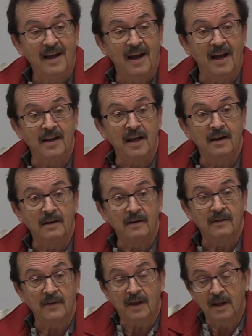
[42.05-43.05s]
And then
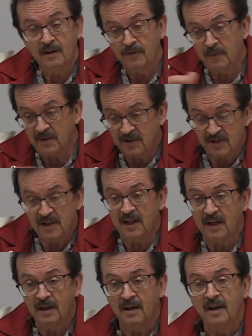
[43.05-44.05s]
the kids from the
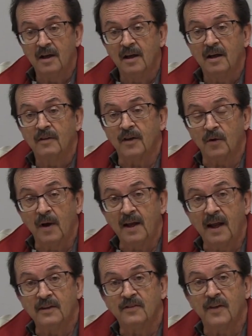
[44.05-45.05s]
city, the
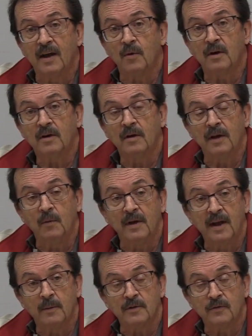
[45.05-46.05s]
grade 8s, they went
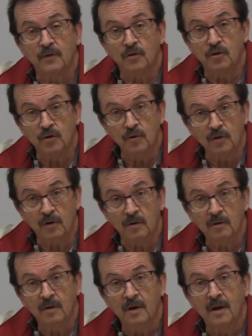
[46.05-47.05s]
to Abbotsford
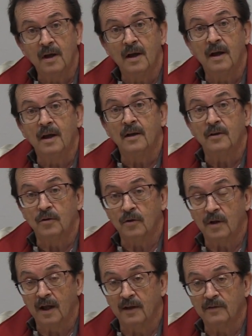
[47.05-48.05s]
Junior, 2
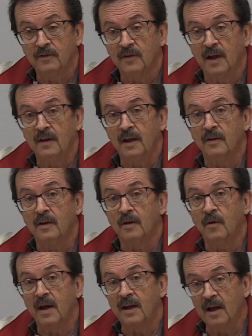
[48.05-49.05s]
classes, and then the
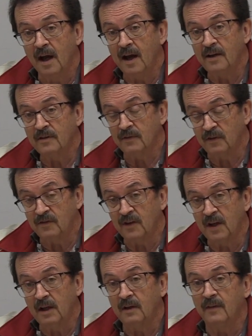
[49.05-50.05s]
grade 9s of the
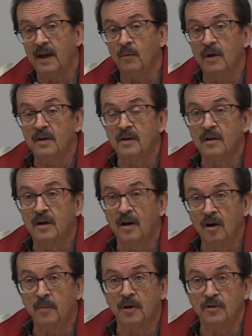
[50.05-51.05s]
city, they went to
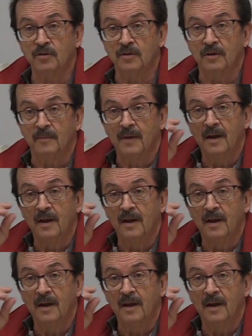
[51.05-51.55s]
Clearburg Junior.